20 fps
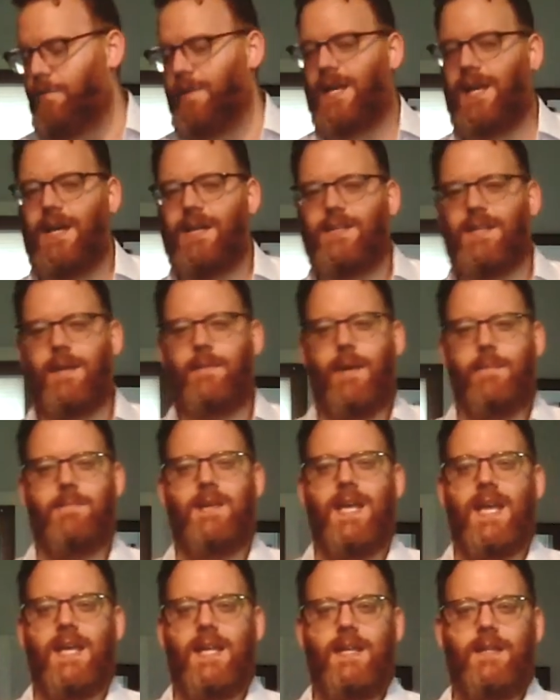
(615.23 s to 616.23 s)
because I'm
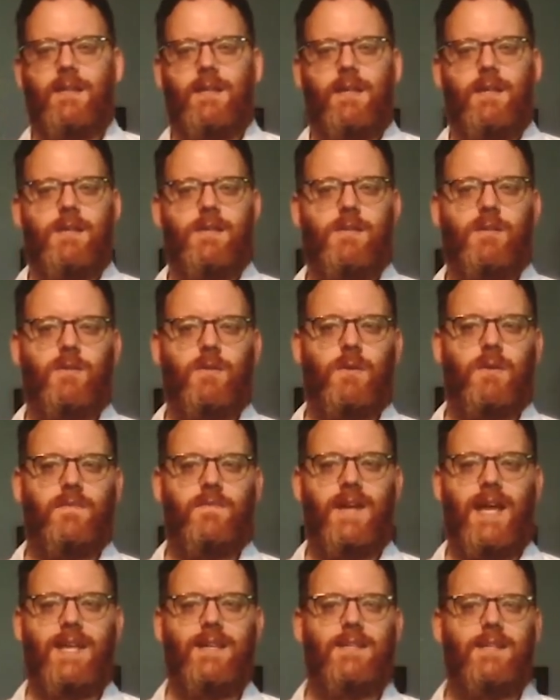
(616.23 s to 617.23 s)
getting these sort of
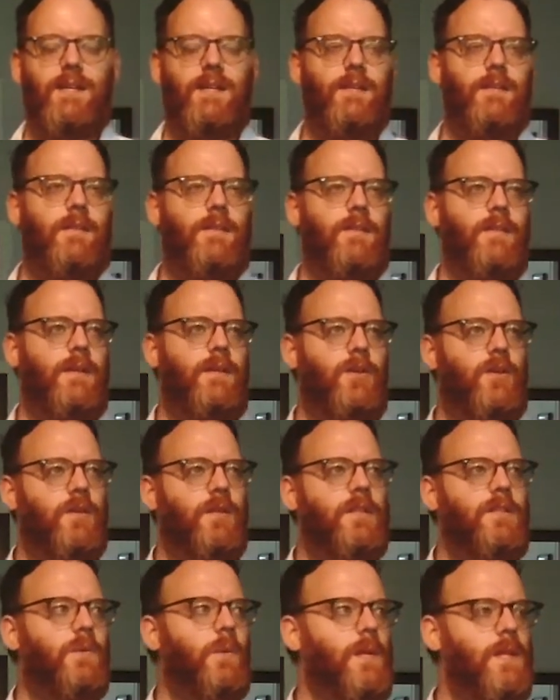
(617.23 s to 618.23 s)
19th and
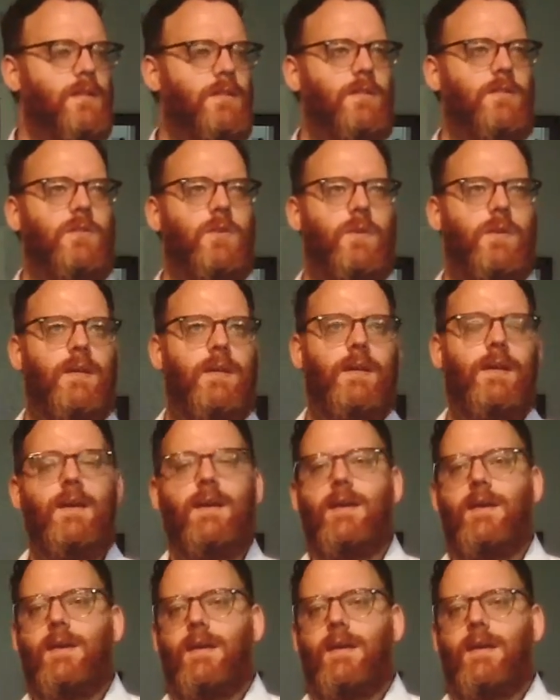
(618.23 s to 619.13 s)
early 20th century